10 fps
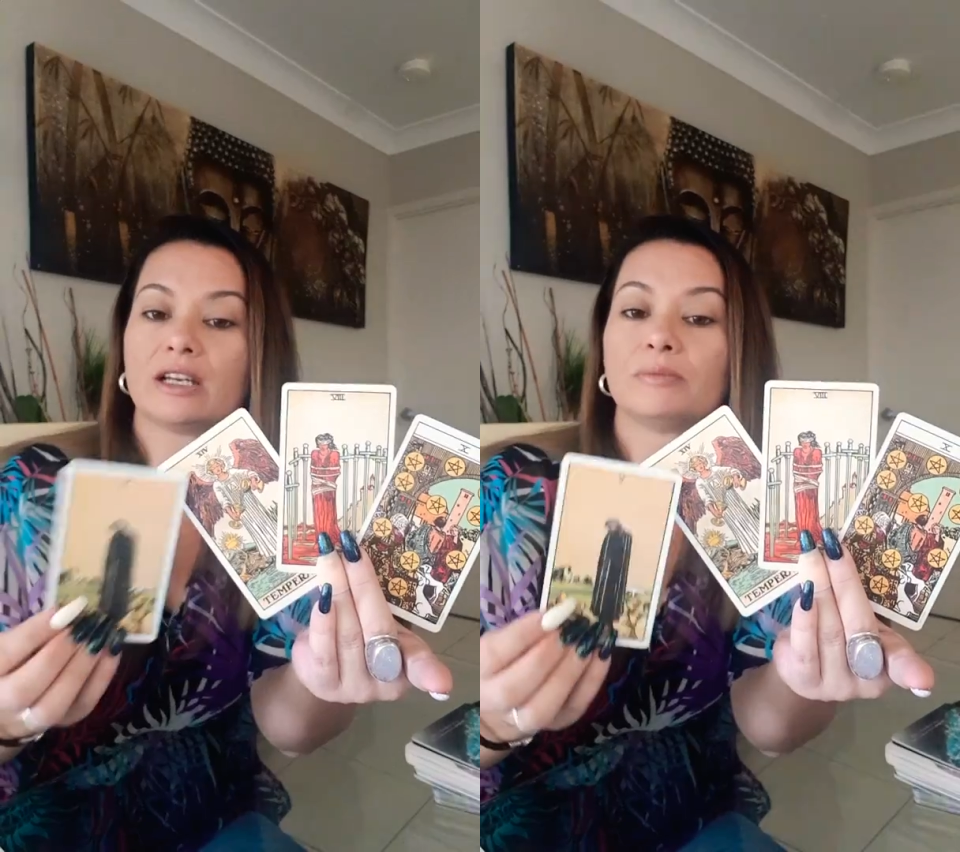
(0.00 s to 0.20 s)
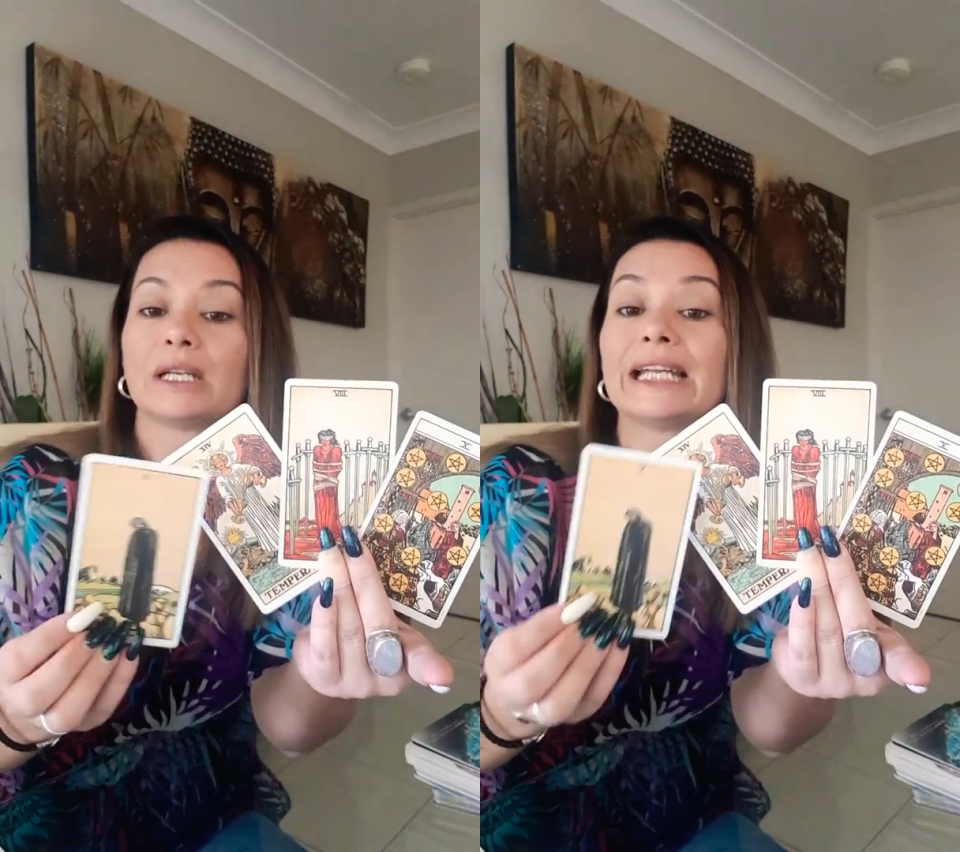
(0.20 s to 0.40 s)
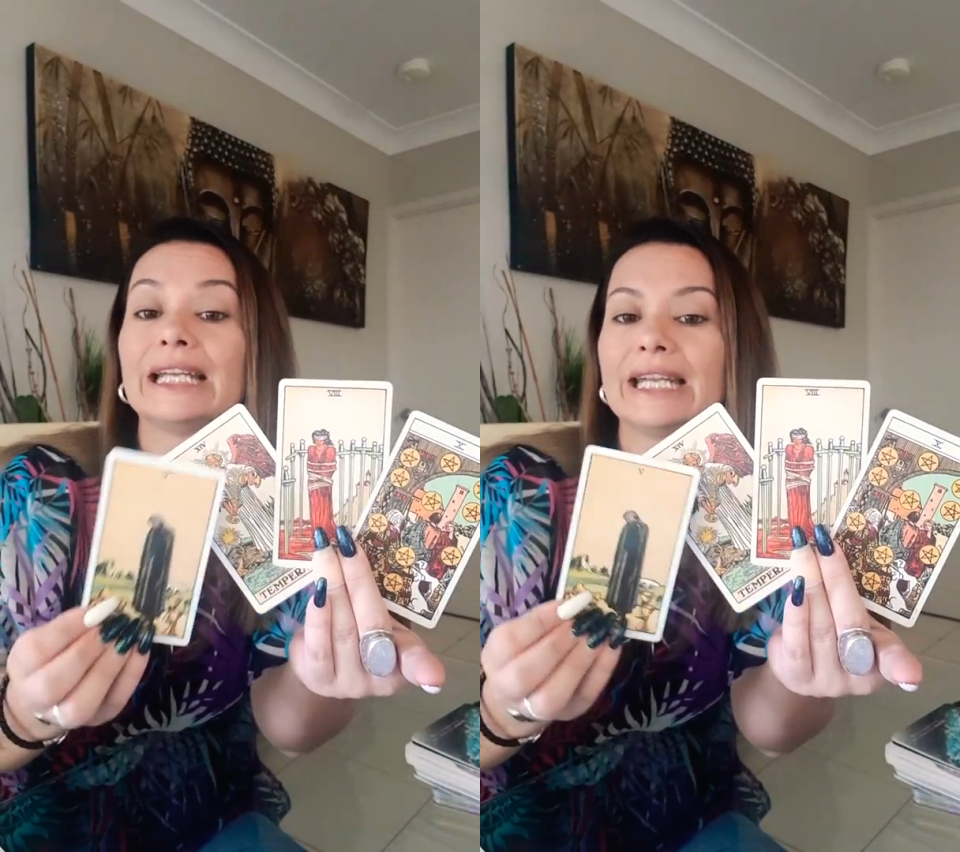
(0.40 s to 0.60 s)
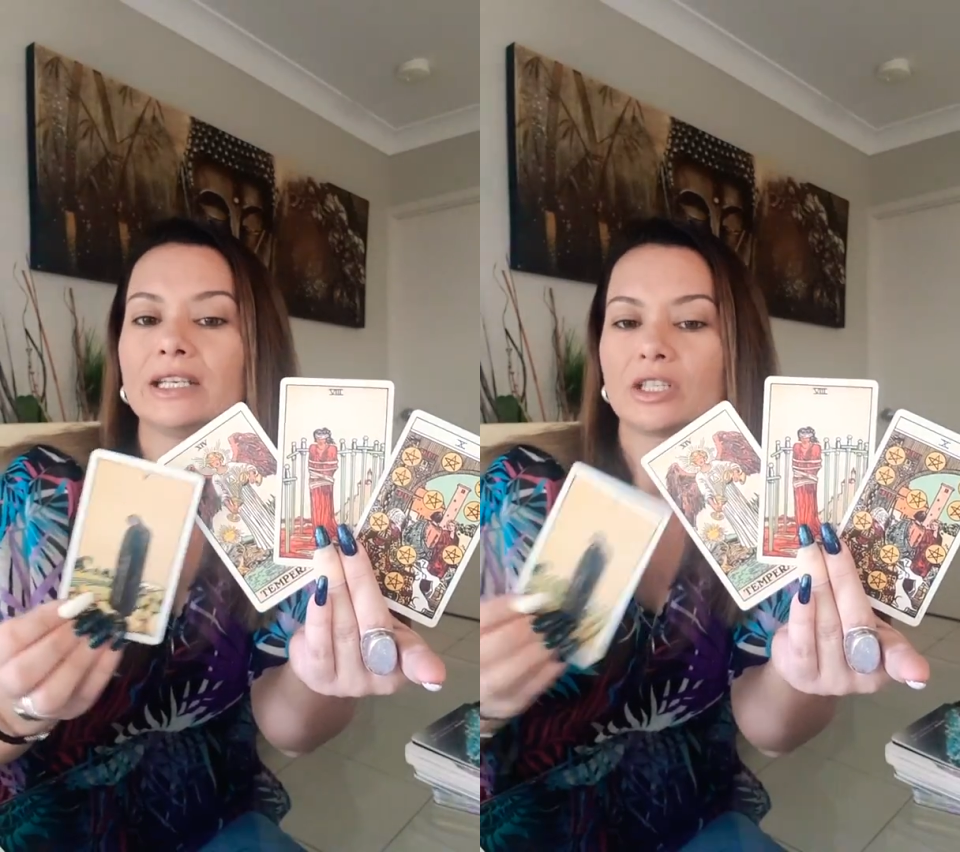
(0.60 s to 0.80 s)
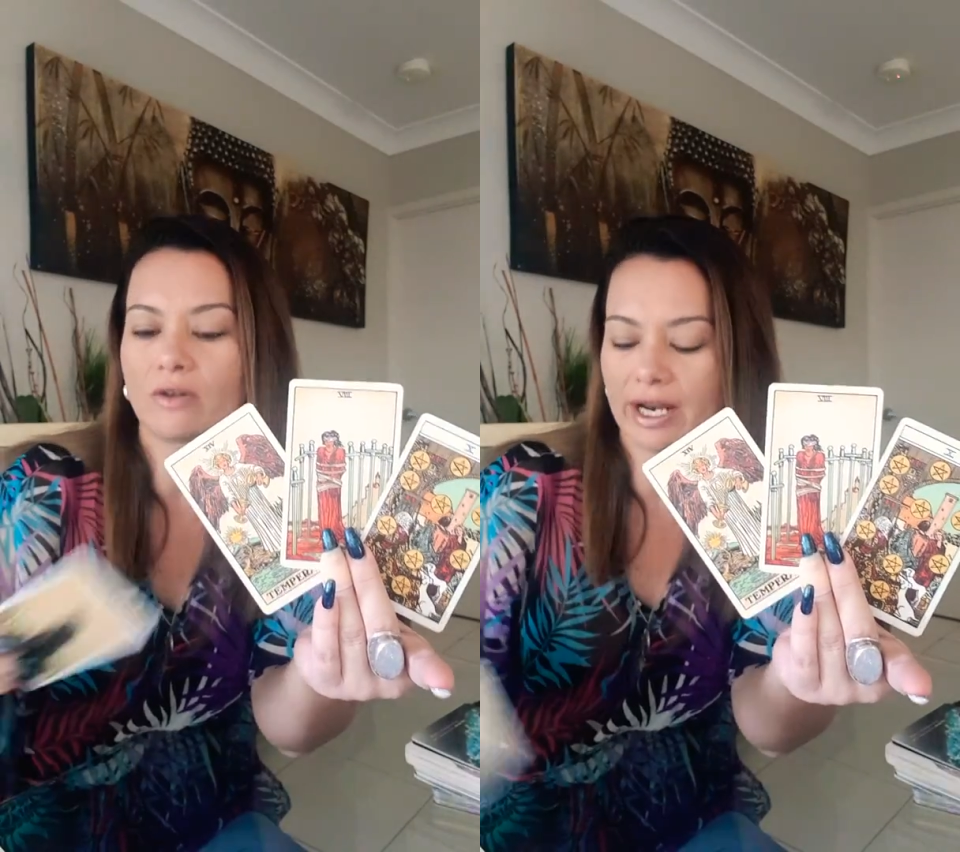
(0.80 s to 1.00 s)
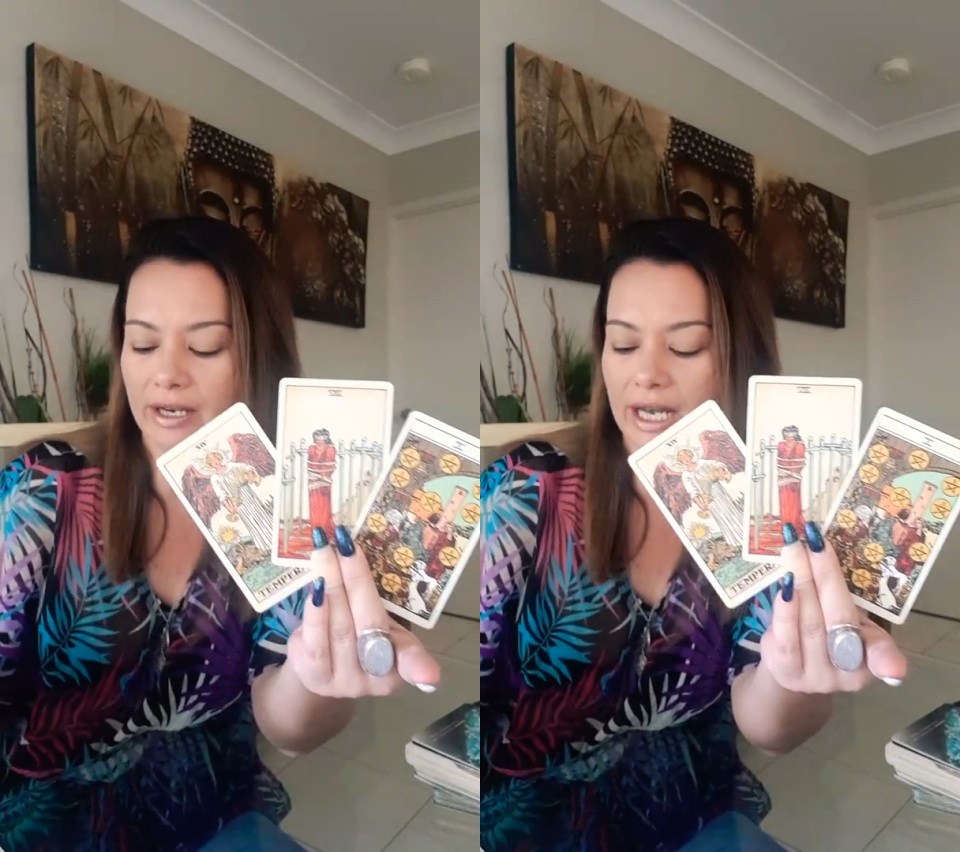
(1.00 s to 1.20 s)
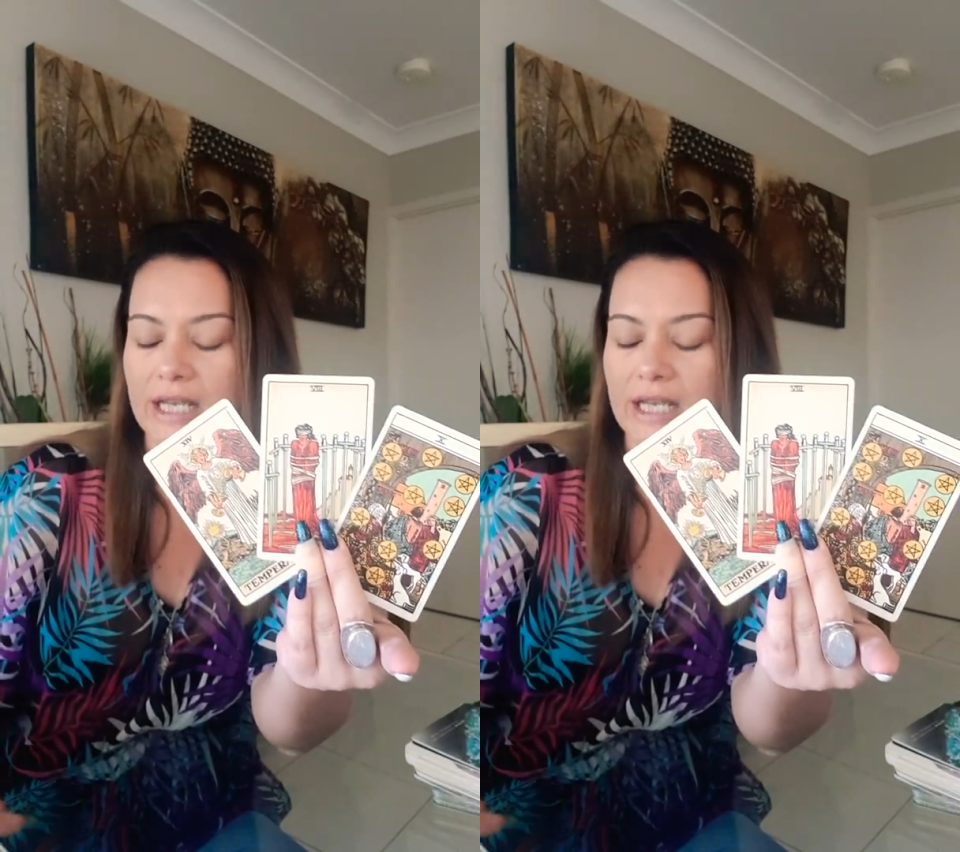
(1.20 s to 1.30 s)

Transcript: completely integrated